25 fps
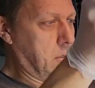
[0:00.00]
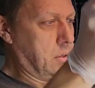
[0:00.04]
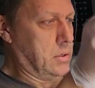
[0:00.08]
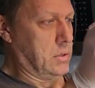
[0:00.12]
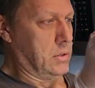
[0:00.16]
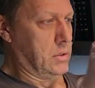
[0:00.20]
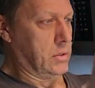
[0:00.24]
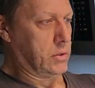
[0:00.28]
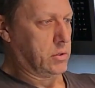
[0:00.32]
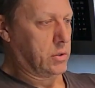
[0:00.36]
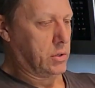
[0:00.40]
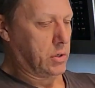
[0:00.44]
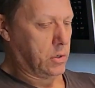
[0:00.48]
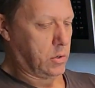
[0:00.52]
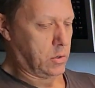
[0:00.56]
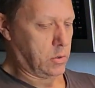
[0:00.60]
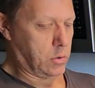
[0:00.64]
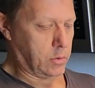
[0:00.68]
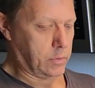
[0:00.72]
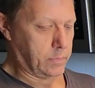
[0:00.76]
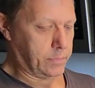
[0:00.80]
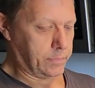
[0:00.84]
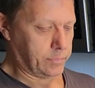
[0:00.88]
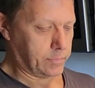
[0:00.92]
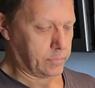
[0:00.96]

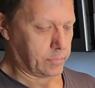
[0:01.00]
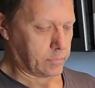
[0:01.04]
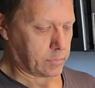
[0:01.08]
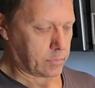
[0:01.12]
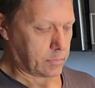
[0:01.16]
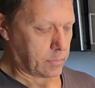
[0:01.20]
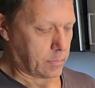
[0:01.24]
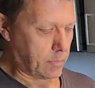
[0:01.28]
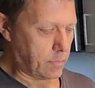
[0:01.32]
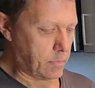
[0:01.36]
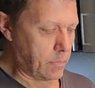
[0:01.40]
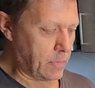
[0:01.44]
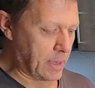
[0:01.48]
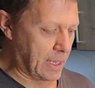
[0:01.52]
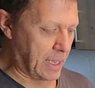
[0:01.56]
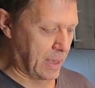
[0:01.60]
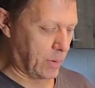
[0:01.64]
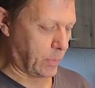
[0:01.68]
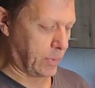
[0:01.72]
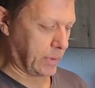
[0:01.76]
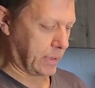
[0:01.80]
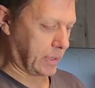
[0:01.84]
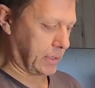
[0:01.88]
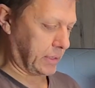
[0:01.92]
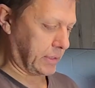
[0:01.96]
So, and
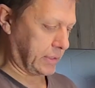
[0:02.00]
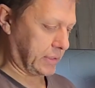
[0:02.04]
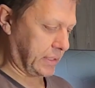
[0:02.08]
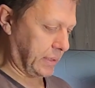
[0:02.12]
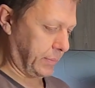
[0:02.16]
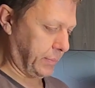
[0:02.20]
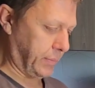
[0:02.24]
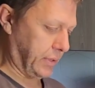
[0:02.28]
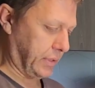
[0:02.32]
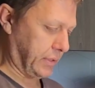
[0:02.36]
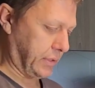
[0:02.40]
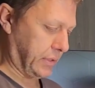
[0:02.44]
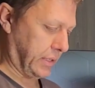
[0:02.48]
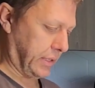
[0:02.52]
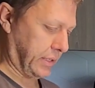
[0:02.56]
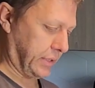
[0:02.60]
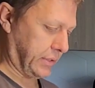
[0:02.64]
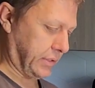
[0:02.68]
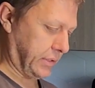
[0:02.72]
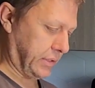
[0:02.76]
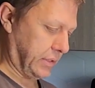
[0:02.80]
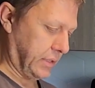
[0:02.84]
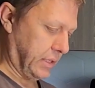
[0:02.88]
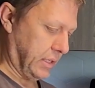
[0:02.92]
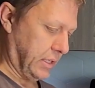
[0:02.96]
we're going to simply
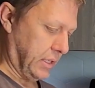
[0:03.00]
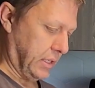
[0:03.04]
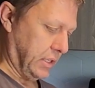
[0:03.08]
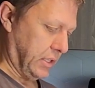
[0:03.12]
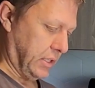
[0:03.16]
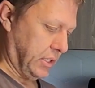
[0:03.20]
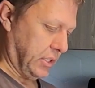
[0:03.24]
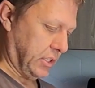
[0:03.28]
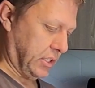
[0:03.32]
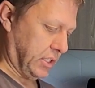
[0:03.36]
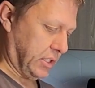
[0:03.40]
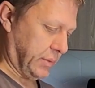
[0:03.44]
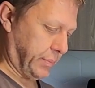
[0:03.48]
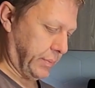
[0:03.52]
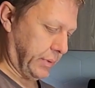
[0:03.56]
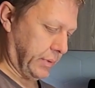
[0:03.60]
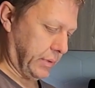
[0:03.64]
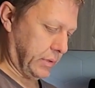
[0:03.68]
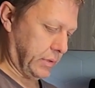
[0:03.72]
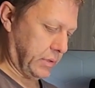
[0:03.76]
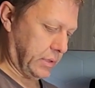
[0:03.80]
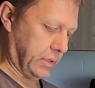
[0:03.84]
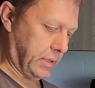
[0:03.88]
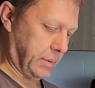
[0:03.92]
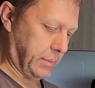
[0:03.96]
just
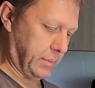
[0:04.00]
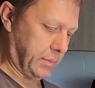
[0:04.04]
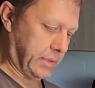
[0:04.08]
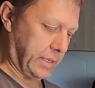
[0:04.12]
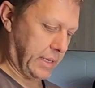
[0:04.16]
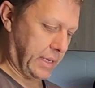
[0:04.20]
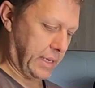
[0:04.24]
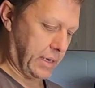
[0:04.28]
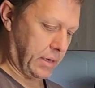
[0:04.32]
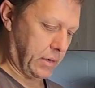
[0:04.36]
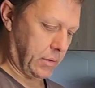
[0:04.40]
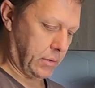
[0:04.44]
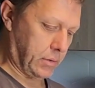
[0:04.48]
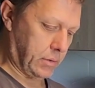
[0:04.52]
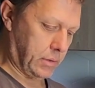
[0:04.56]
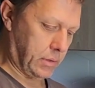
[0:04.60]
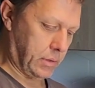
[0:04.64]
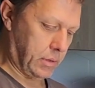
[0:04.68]
sprinkle them down